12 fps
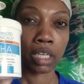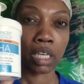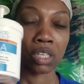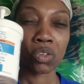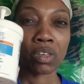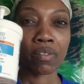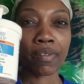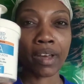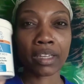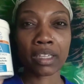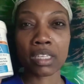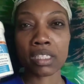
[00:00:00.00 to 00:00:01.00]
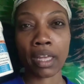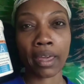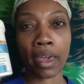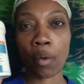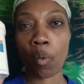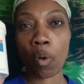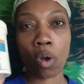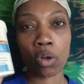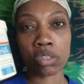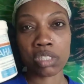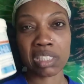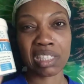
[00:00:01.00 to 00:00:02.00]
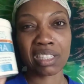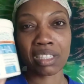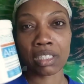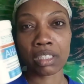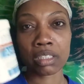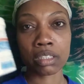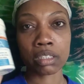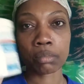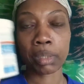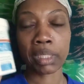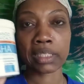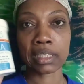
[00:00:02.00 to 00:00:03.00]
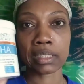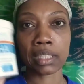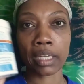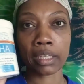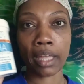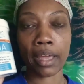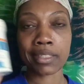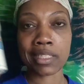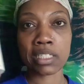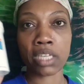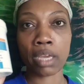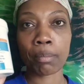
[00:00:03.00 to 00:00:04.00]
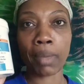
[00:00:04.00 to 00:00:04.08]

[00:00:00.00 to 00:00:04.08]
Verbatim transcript: You can find this like at Ross, D D's, places like that, T J